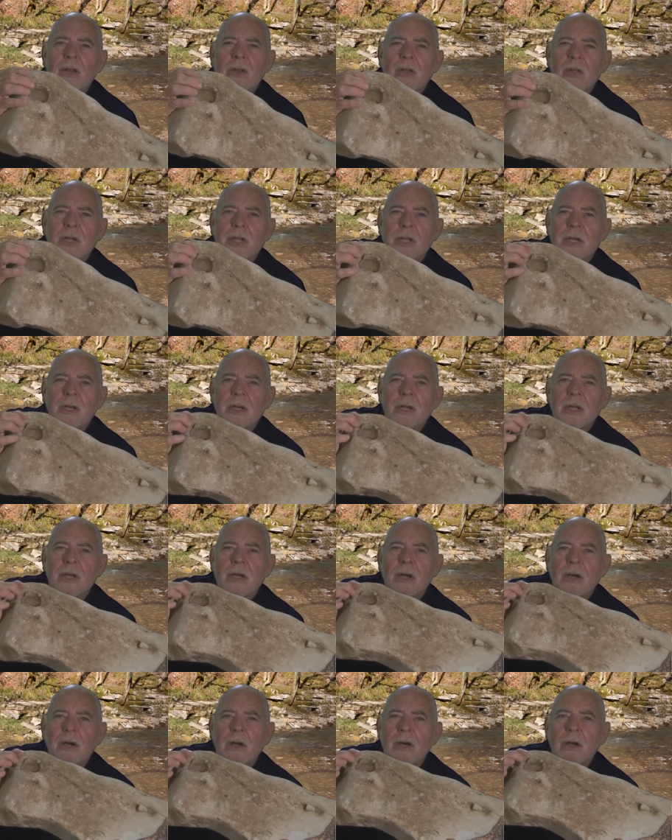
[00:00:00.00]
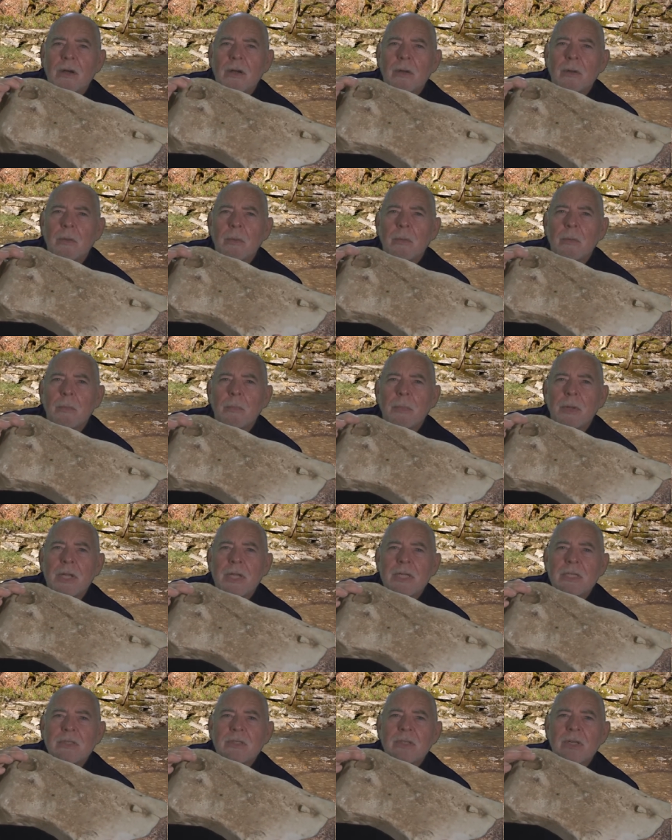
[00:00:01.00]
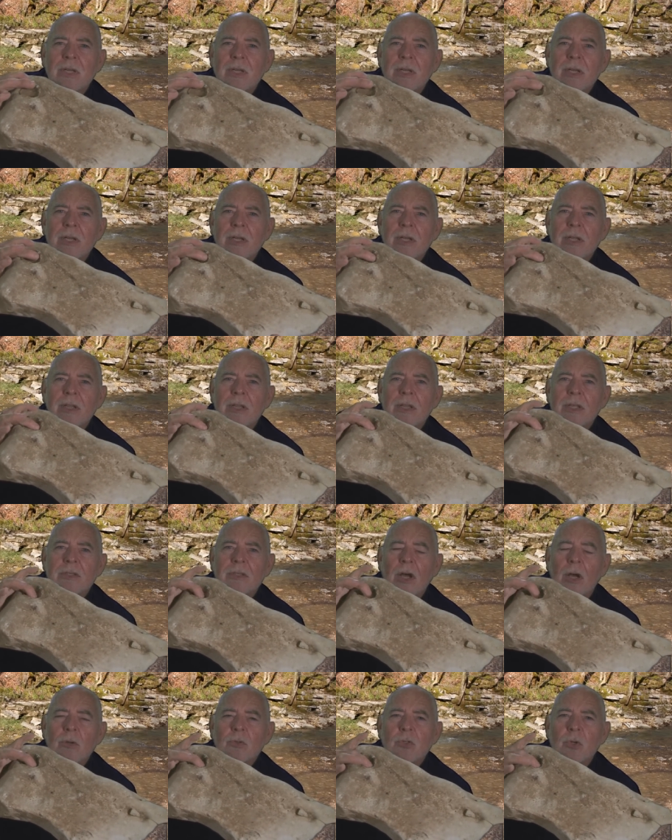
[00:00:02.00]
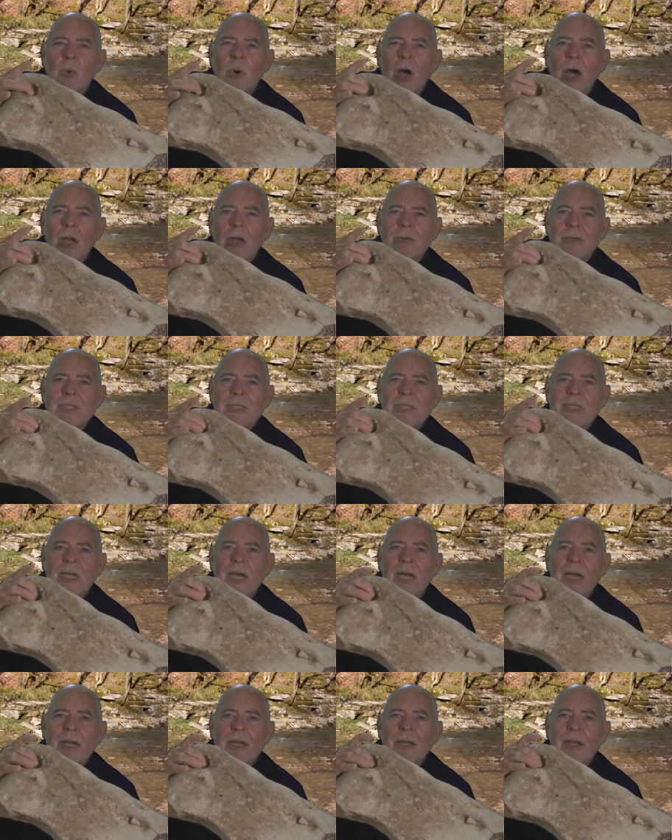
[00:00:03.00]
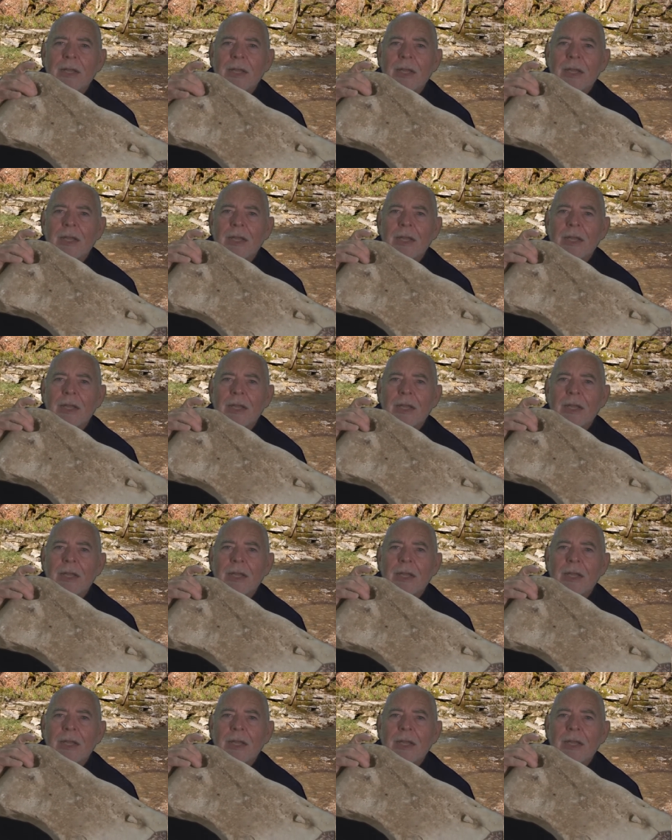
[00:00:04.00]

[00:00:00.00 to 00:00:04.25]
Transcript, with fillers: looking uh, piece that's also hollow inside.